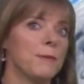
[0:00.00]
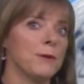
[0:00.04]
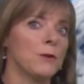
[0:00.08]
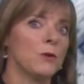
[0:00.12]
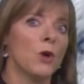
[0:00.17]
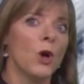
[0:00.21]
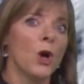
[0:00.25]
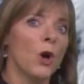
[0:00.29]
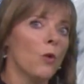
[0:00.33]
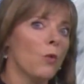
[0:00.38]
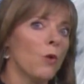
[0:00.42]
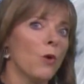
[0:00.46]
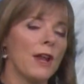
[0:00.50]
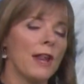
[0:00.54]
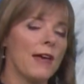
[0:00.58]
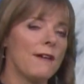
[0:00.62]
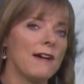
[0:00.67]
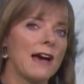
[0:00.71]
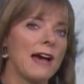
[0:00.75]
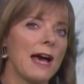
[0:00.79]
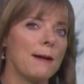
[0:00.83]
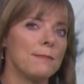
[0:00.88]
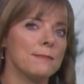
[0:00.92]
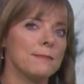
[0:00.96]
But
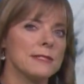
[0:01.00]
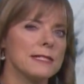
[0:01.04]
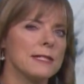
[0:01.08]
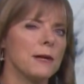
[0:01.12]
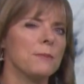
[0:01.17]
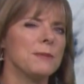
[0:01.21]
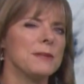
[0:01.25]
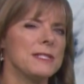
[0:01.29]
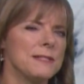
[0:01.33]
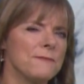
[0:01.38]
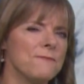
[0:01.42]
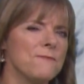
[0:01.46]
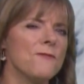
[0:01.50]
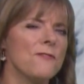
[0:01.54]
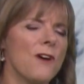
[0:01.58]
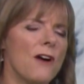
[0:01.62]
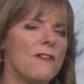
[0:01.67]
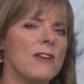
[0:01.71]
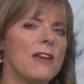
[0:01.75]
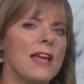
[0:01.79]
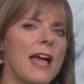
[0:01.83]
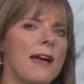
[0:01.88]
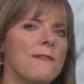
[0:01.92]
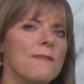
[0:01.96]
whatever happens, there'll be some
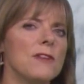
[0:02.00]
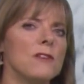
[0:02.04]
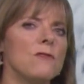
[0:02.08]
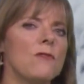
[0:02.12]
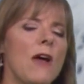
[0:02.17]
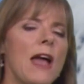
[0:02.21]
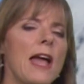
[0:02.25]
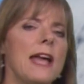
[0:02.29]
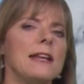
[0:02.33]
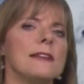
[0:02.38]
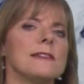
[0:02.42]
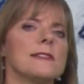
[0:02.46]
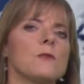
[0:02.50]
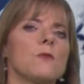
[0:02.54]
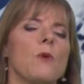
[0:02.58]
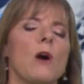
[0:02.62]
very heavy rain as